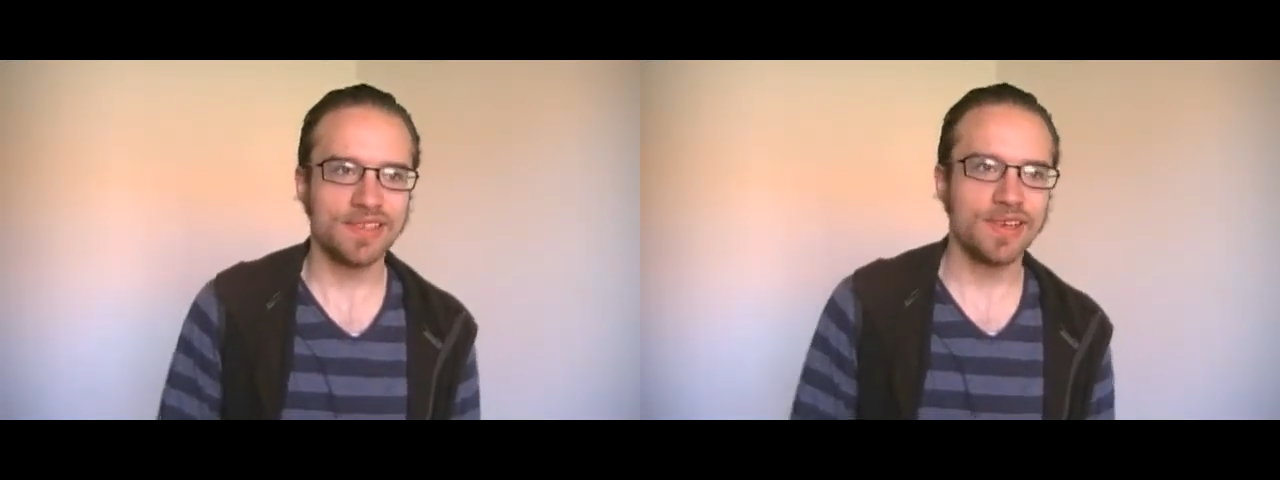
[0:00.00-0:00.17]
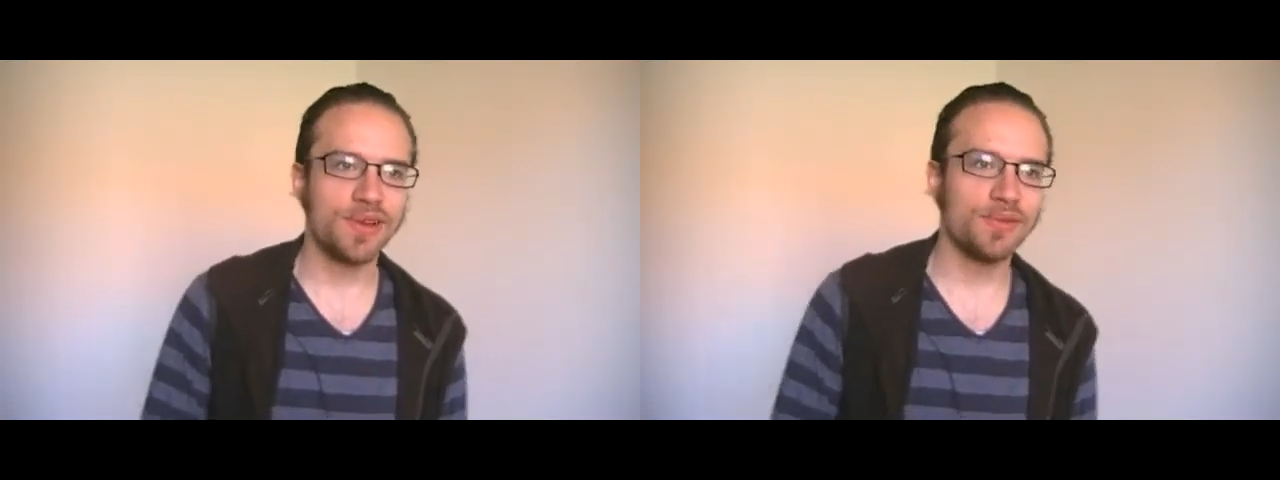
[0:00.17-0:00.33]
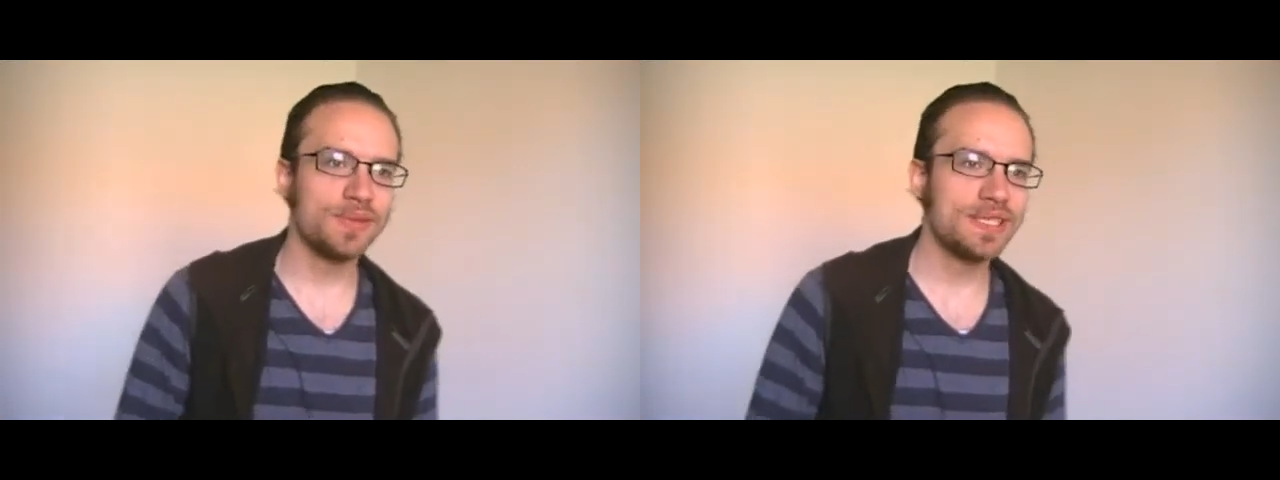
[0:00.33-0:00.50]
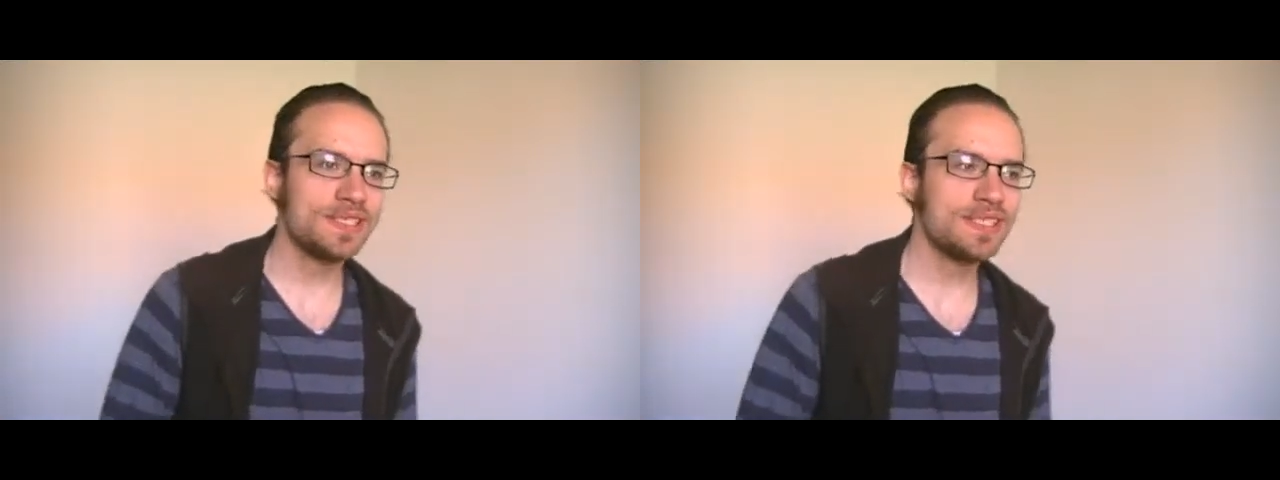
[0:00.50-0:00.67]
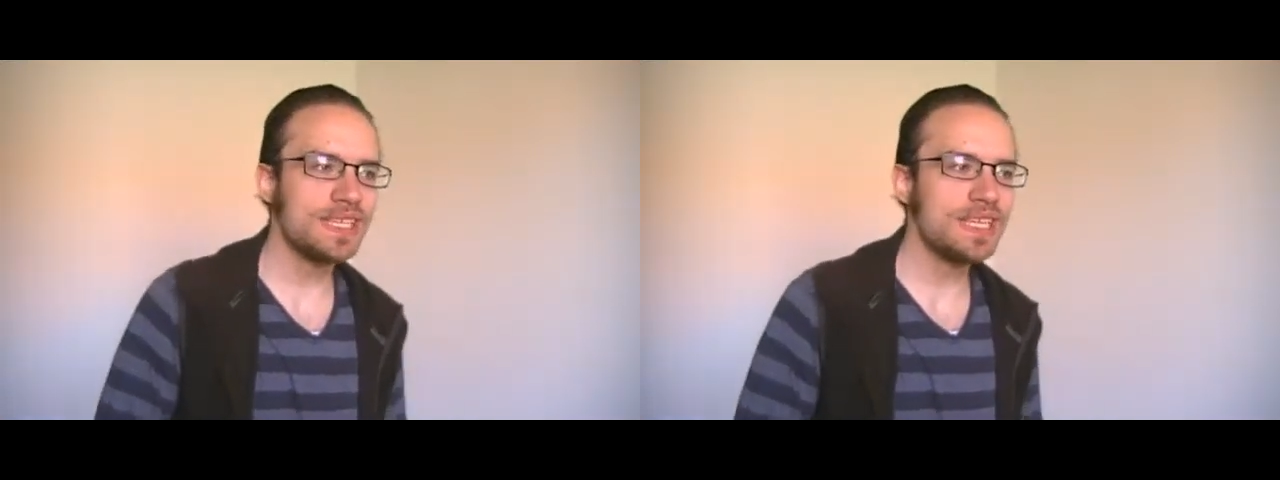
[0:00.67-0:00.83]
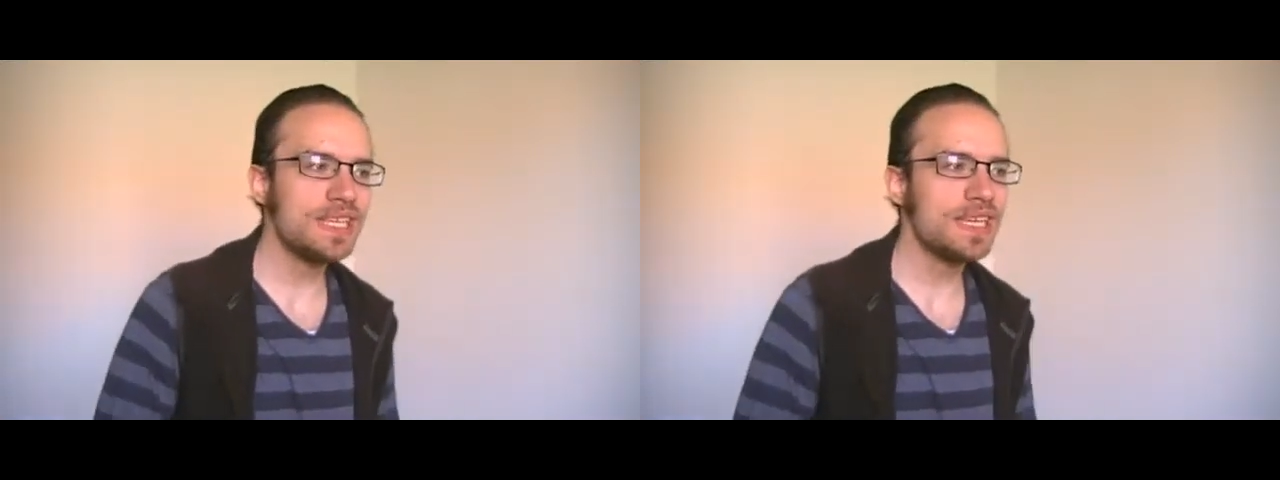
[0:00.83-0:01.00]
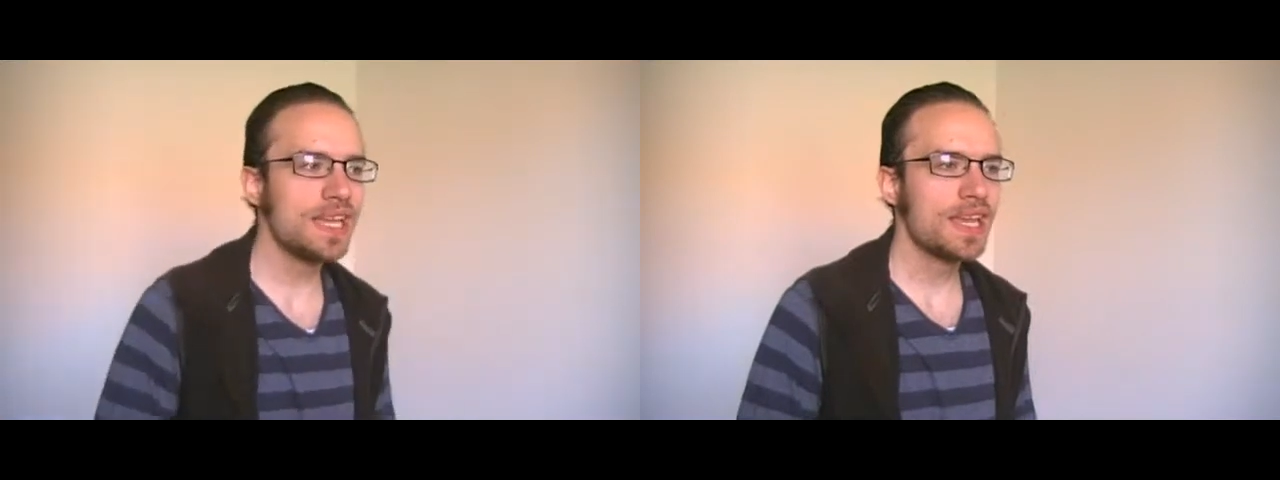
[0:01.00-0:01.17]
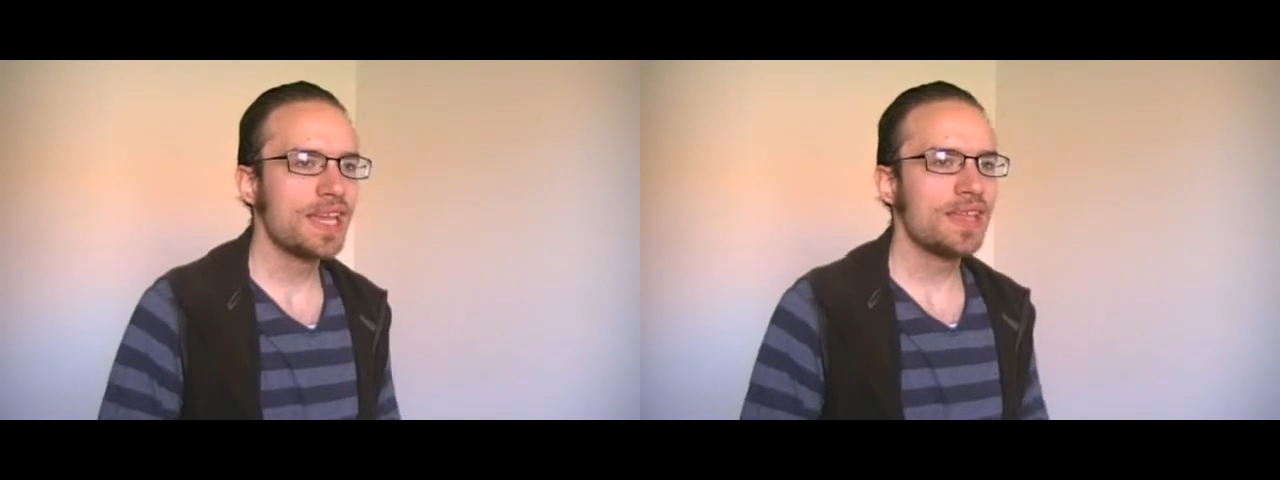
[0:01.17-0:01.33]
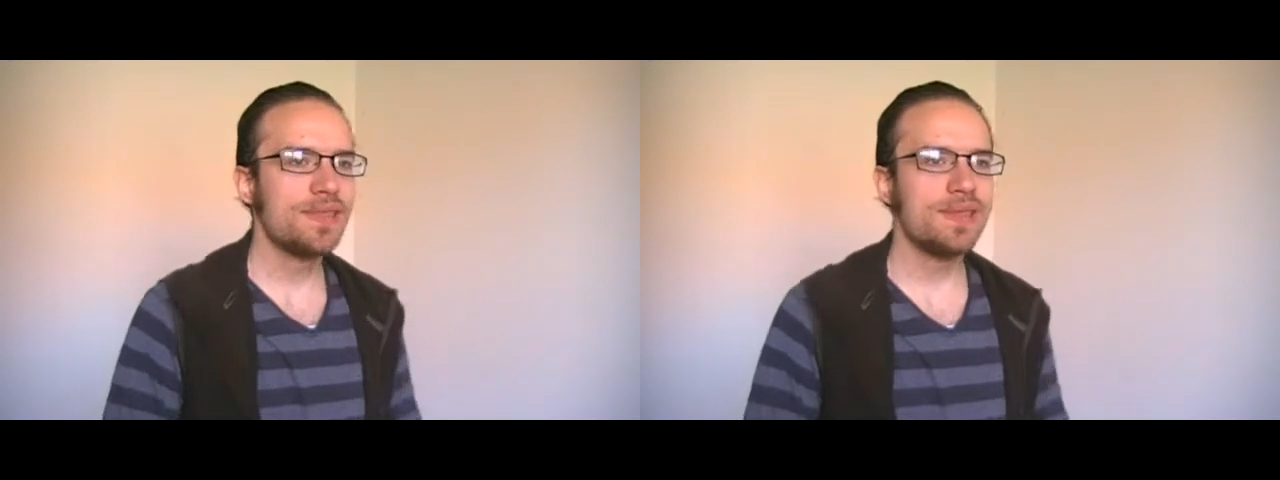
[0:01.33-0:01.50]
You know, we see
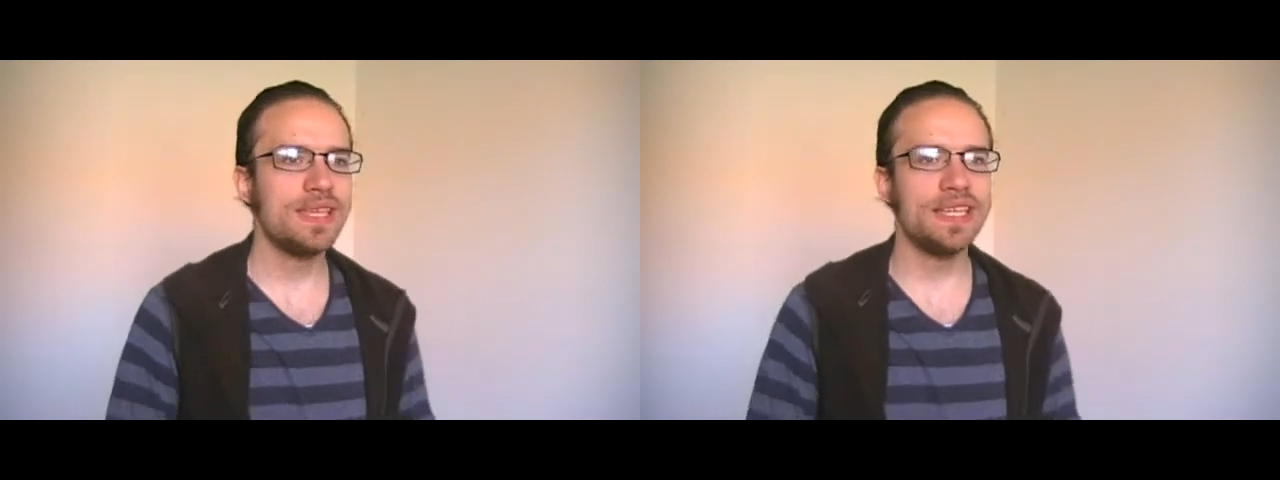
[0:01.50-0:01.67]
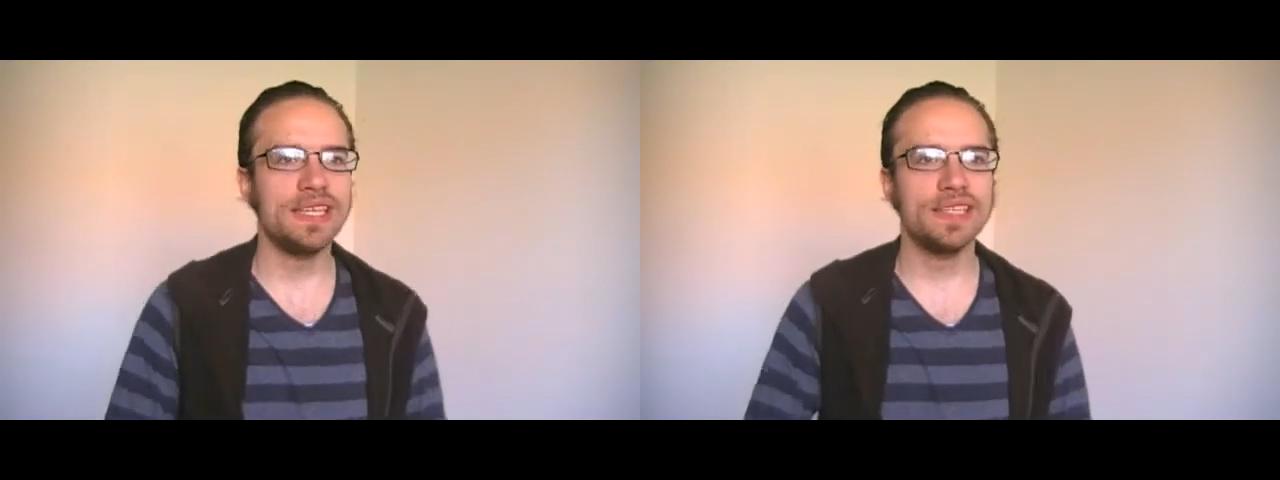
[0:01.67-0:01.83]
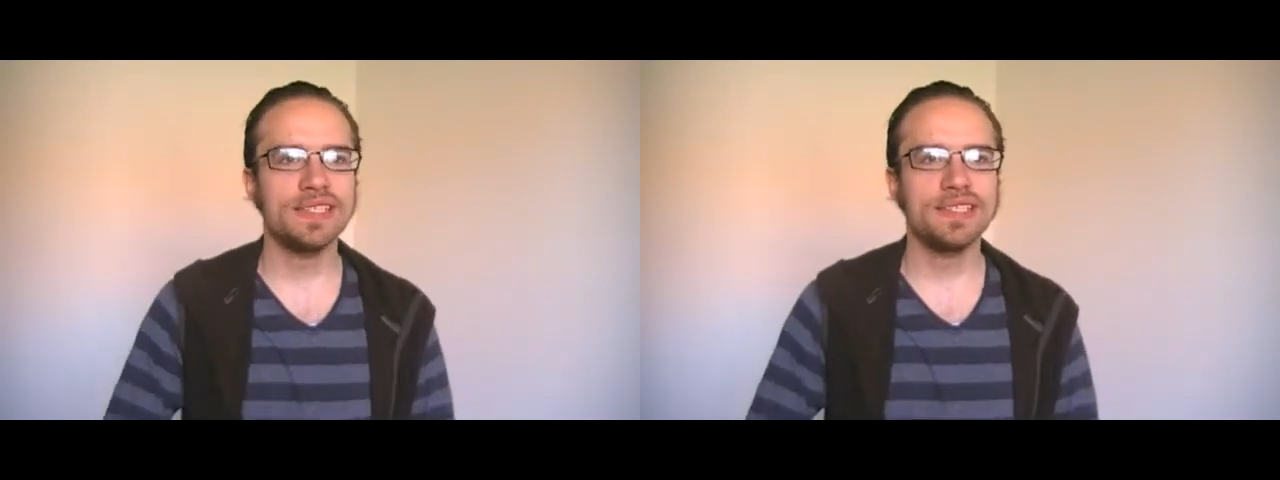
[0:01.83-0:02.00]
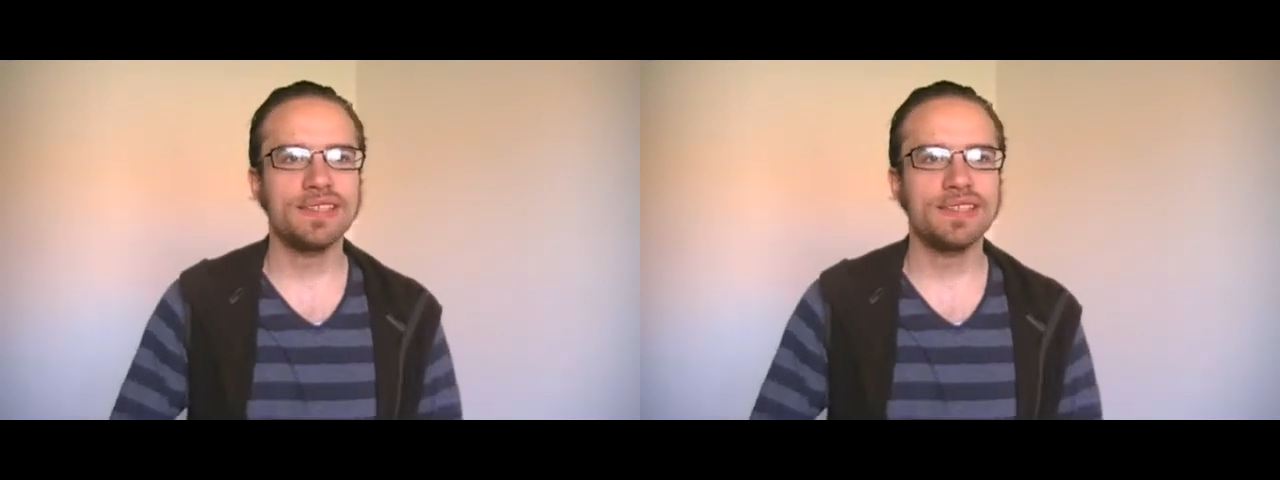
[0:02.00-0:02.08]
the